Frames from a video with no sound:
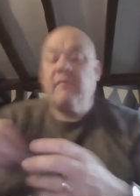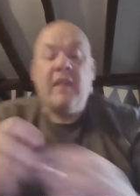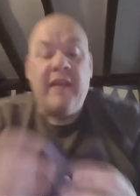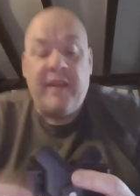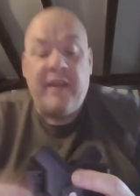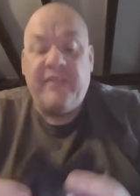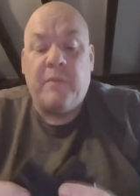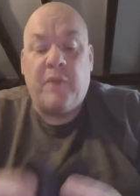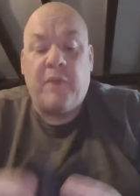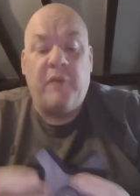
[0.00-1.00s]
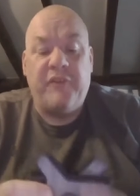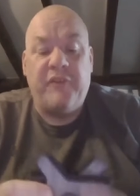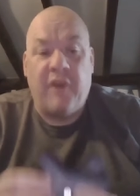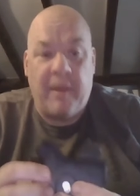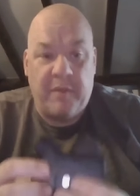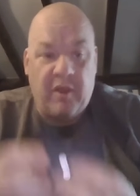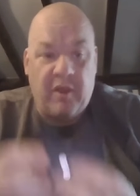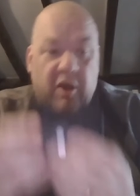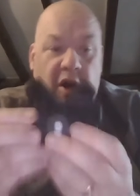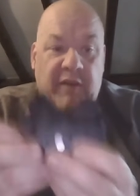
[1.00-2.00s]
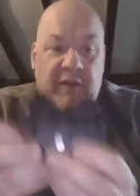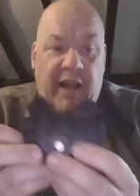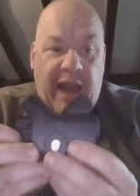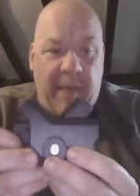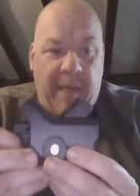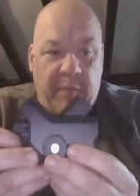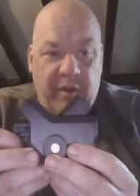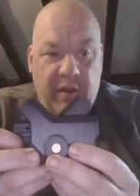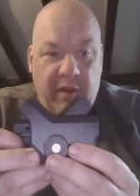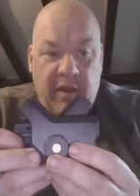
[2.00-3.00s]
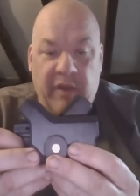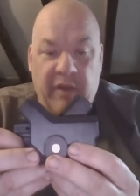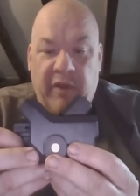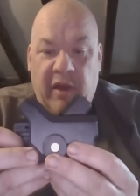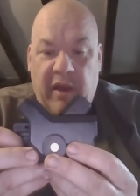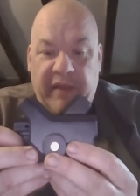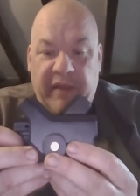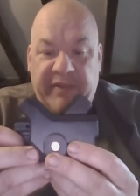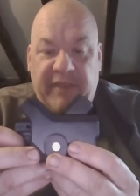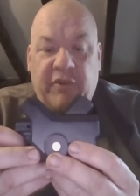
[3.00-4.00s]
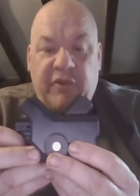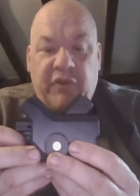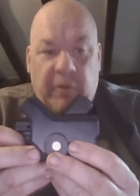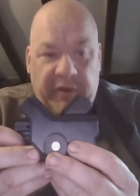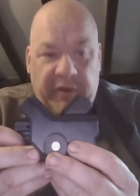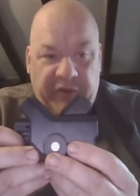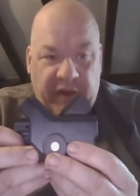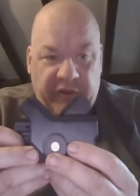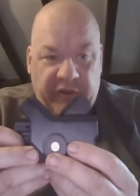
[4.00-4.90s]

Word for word: Now, this is a prototype of a clamp that sits on top of your sticks.